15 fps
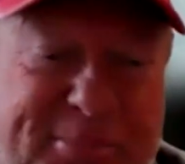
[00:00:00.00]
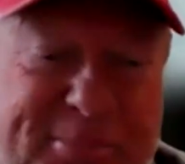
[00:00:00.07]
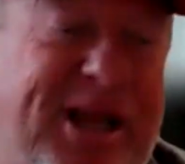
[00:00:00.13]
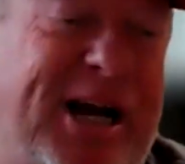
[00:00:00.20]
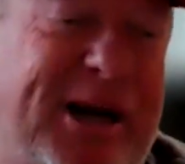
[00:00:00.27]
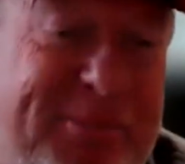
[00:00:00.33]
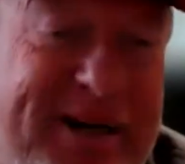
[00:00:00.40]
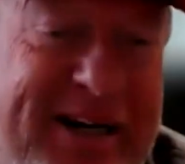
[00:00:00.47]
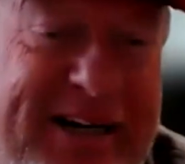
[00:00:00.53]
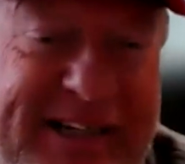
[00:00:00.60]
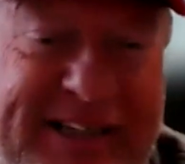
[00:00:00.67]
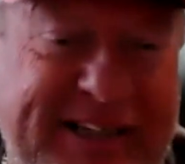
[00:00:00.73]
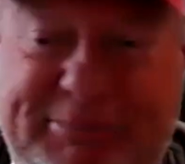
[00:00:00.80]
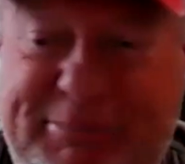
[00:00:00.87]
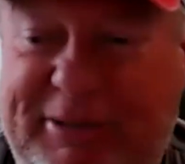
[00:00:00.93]
a plug, but it
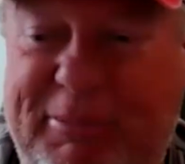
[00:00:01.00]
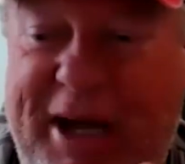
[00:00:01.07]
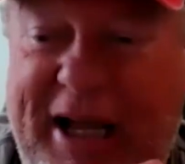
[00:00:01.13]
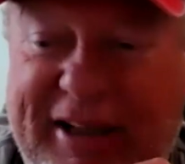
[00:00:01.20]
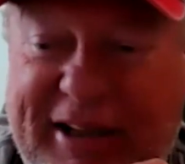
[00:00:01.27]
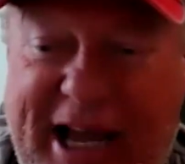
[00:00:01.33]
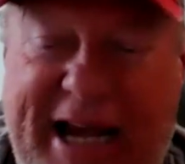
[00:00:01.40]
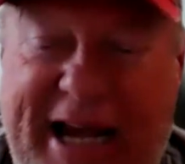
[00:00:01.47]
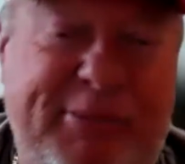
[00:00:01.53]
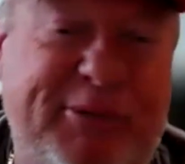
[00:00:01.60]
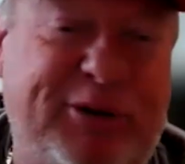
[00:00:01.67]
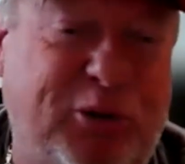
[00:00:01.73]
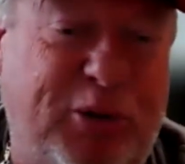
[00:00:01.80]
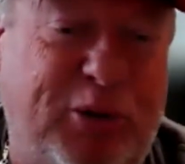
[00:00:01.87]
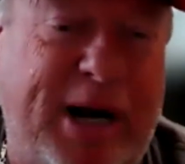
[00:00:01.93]
is, but aligning
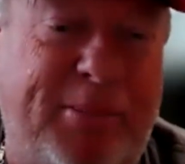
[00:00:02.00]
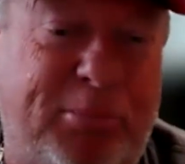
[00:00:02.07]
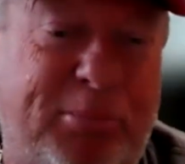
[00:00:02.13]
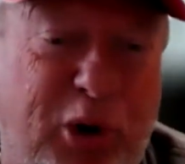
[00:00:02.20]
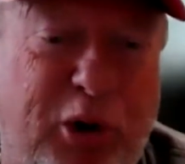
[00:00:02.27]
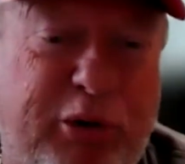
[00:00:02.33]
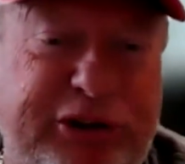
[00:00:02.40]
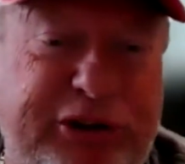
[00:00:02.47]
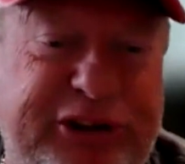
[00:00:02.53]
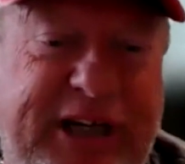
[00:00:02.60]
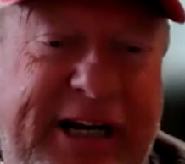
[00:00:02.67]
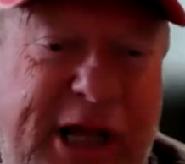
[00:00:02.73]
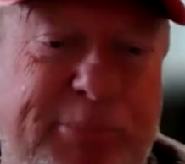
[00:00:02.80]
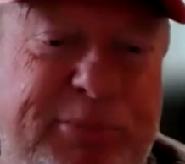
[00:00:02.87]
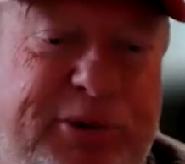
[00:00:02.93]
with the right brokerage that
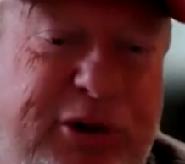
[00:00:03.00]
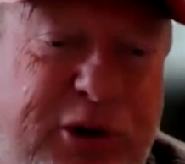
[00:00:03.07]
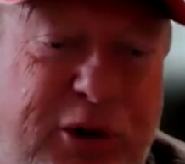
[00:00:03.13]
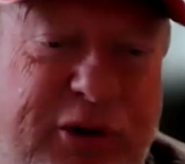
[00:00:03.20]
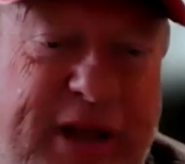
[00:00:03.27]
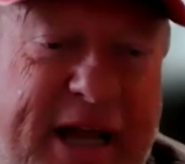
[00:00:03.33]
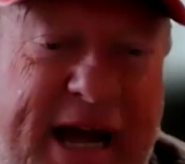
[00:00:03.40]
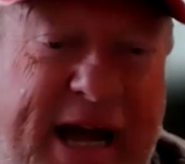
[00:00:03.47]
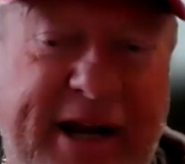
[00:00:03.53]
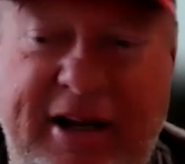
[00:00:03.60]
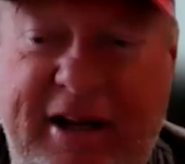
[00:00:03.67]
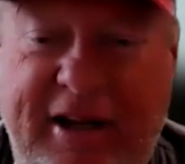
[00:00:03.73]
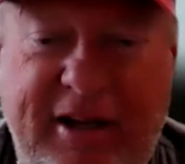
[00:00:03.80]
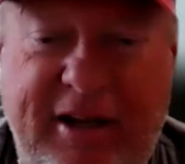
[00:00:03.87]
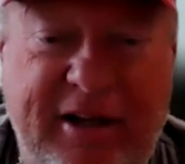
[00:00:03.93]
can help you do that.
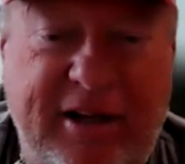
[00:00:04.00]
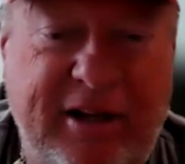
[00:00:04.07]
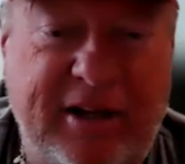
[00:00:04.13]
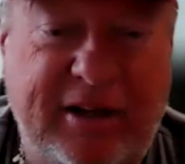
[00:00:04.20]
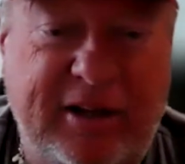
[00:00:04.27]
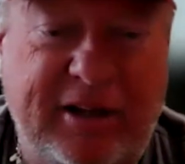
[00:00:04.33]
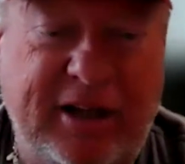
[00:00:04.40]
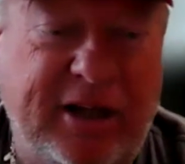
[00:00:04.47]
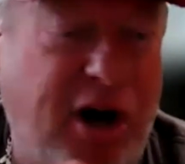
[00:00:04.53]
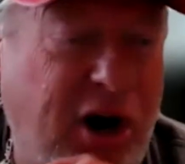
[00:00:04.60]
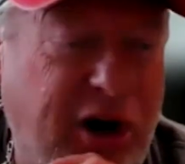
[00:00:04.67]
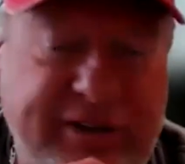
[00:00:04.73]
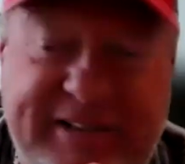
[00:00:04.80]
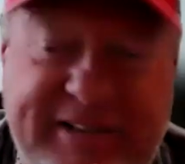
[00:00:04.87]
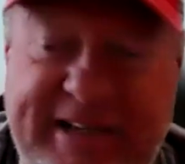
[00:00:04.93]
Like
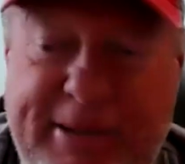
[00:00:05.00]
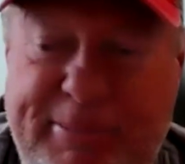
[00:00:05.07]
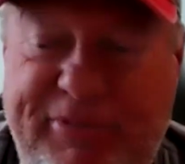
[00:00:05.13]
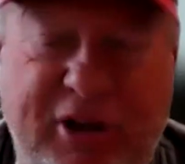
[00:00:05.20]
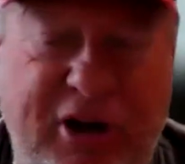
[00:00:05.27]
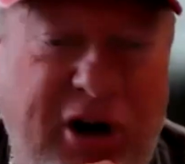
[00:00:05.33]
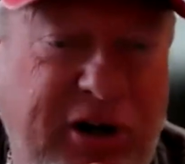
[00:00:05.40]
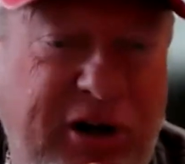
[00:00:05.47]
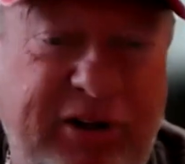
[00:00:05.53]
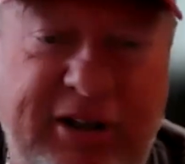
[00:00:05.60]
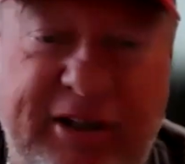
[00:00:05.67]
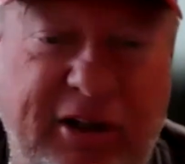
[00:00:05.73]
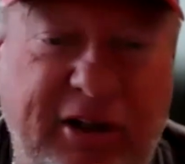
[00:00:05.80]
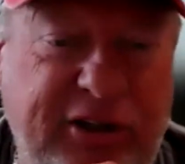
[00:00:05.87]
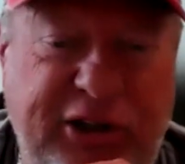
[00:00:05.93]
our teams
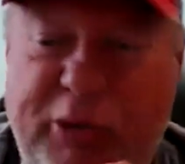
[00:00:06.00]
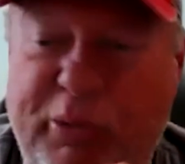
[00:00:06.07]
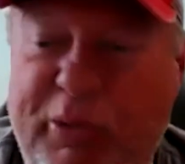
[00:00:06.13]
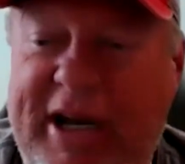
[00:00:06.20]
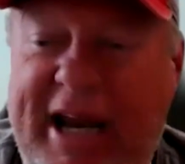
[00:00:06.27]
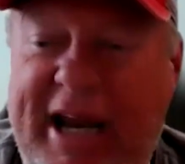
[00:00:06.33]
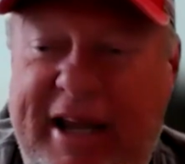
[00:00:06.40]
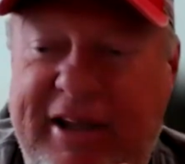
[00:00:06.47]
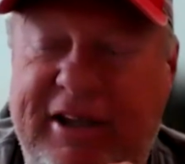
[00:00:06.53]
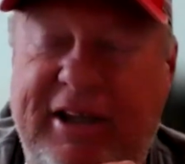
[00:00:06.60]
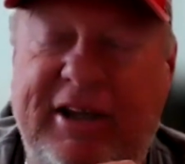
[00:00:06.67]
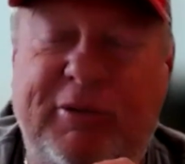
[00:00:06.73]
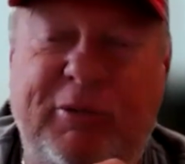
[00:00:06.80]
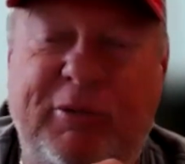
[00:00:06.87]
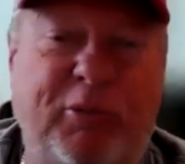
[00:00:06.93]
you would,
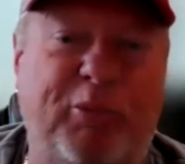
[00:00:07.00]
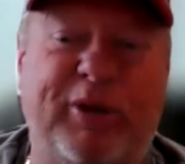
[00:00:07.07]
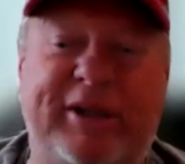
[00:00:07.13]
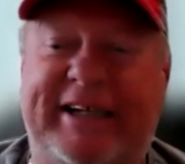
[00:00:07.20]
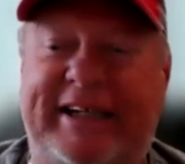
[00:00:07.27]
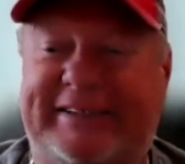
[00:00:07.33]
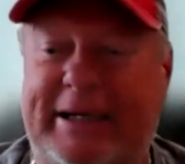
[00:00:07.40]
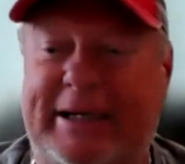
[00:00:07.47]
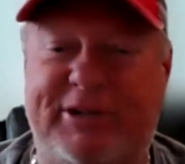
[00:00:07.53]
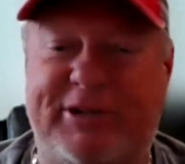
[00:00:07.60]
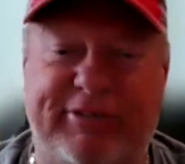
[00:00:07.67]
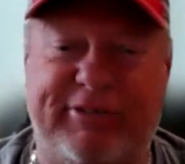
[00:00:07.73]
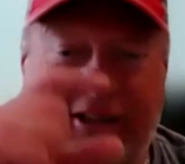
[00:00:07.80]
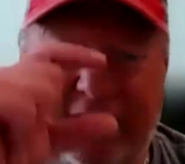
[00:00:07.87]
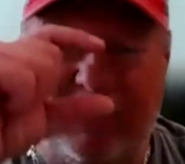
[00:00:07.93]
with the exception
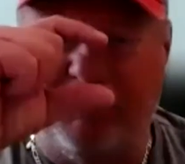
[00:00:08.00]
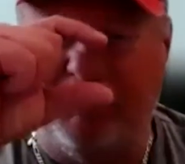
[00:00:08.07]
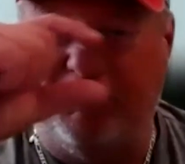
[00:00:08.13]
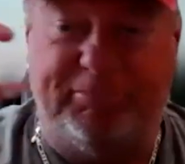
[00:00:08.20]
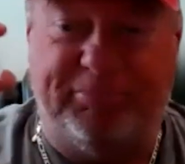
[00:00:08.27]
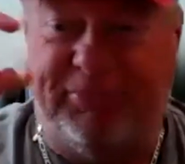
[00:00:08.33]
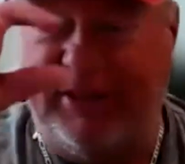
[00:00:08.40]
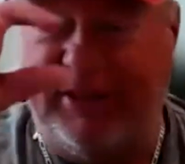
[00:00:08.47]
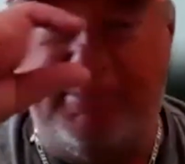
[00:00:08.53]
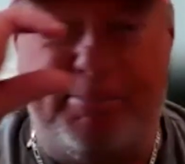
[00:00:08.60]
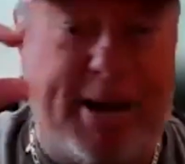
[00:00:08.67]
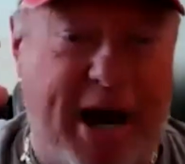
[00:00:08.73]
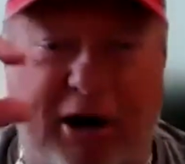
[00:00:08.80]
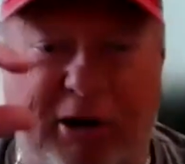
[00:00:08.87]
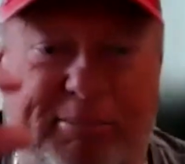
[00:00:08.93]
of a little thing
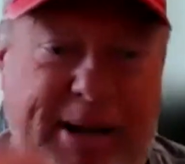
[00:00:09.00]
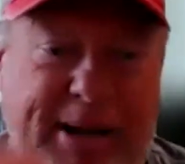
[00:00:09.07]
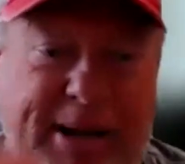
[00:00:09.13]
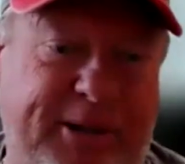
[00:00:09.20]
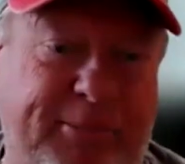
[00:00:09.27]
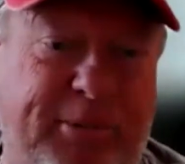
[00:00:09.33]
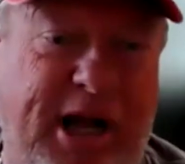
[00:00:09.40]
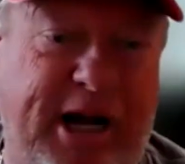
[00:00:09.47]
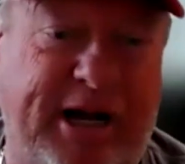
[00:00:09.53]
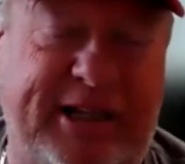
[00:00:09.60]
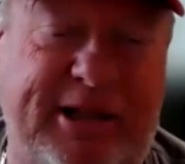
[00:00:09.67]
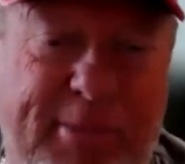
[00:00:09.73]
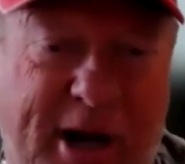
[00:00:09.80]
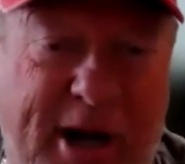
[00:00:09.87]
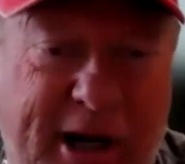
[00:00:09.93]
powered by Big Block in
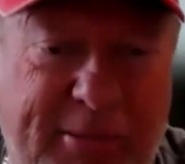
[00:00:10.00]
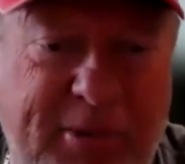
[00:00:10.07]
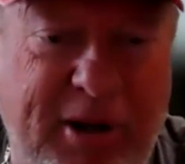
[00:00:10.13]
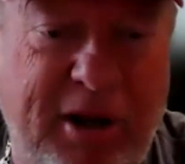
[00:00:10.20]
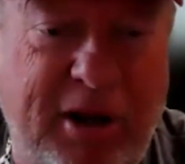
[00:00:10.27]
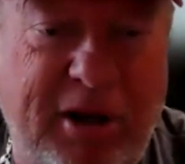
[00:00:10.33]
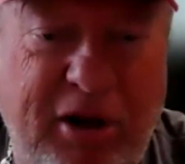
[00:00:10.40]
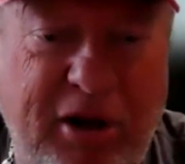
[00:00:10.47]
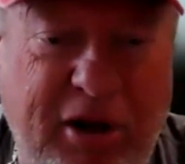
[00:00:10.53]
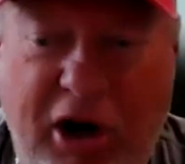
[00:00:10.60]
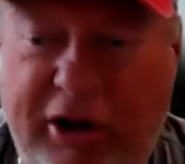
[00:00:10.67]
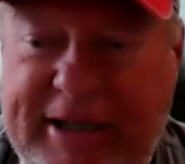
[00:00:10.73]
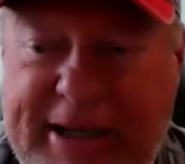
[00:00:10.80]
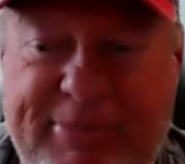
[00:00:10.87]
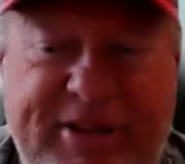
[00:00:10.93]
the bottom,
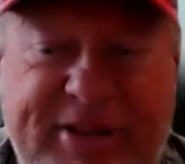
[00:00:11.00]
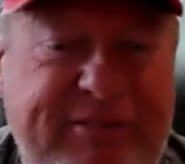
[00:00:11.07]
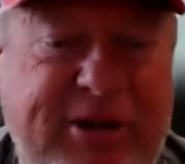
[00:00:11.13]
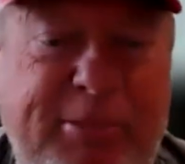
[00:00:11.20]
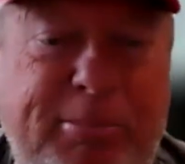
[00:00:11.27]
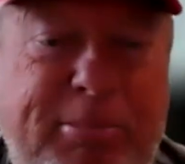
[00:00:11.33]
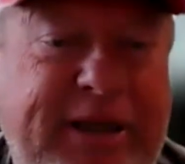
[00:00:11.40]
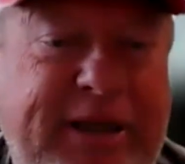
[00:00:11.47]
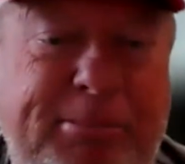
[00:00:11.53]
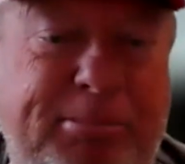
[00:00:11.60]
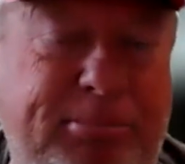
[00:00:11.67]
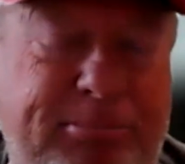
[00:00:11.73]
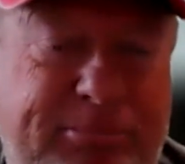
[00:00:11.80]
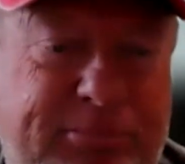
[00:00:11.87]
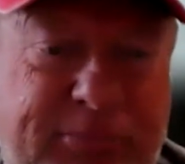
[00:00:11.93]
our teams have complete,
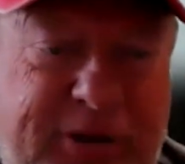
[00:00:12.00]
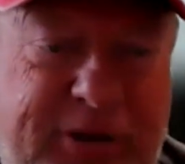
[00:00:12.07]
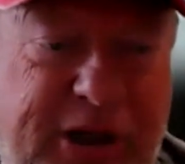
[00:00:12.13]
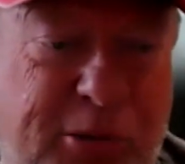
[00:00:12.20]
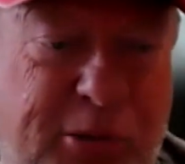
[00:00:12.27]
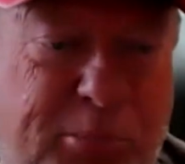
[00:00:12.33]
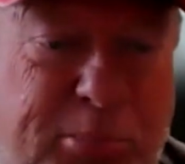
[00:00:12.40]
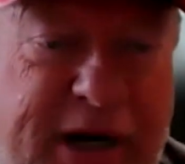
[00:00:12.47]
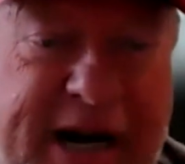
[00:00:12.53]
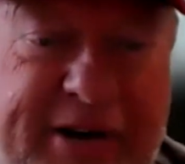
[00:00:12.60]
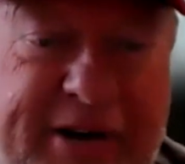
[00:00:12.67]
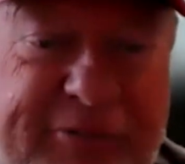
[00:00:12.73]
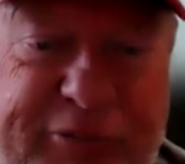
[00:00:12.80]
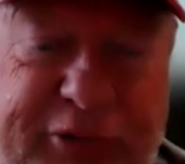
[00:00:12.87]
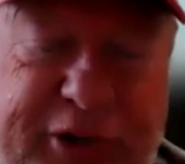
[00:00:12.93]

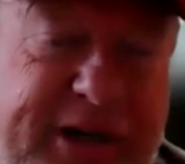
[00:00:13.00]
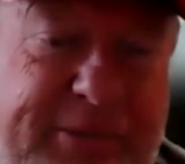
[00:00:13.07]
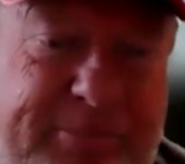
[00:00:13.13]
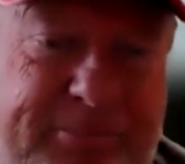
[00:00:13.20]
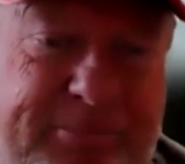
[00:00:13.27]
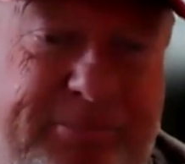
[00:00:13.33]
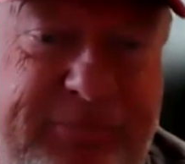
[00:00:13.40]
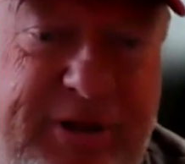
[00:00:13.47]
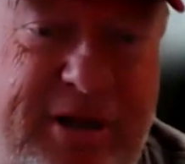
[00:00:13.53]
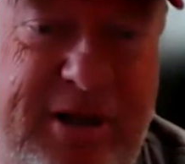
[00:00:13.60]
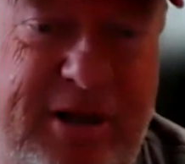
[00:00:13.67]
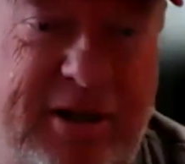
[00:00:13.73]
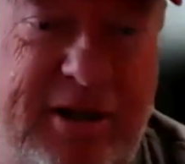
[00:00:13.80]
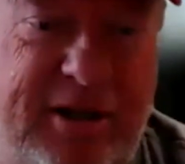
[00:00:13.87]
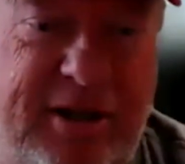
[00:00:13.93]
brand freedom.
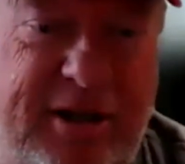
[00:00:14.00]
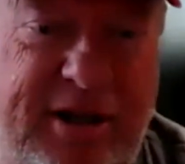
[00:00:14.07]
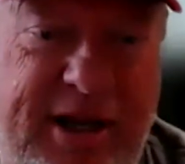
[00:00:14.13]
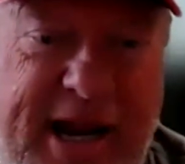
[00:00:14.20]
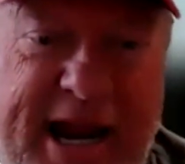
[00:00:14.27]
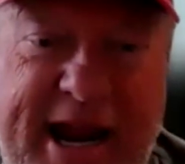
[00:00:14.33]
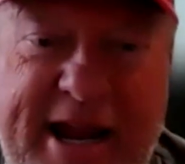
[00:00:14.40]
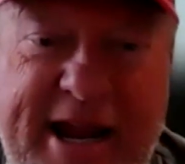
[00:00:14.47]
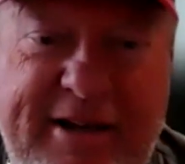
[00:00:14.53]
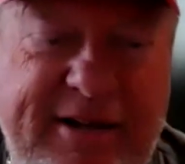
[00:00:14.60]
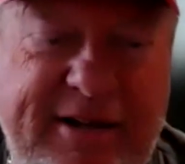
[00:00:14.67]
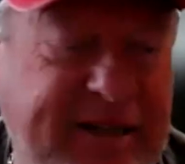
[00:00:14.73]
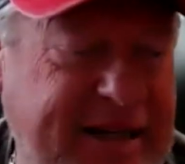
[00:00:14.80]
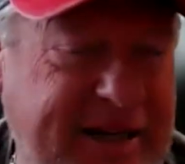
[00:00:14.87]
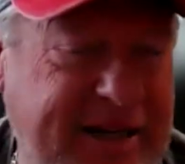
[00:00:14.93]

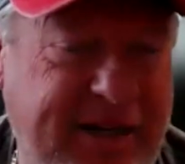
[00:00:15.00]
And,